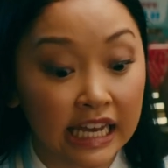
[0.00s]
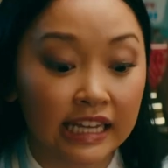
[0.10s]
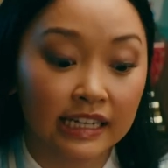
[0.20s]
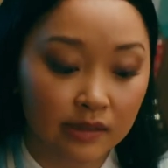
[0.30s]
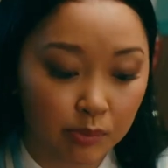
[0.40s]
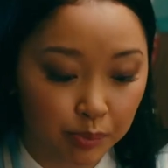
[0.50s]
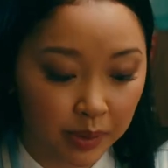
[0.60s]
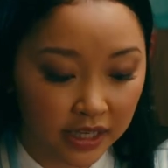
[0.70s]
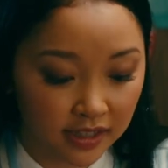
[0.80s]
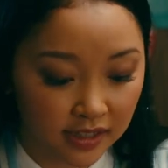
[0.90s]
P.S. I
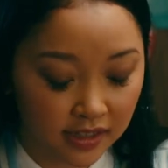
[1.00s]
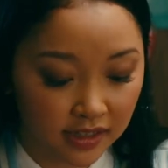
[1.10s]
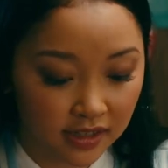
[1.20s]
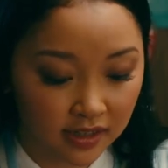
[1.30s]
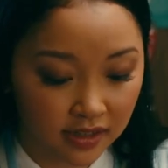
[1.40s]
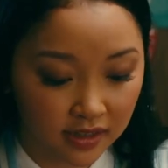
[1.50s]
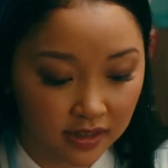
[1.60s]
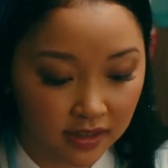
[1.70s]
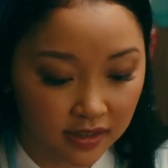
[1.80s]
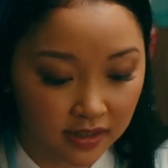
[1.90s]
Still Love You
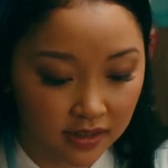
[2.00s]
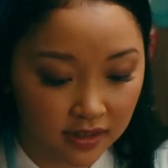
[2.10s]
started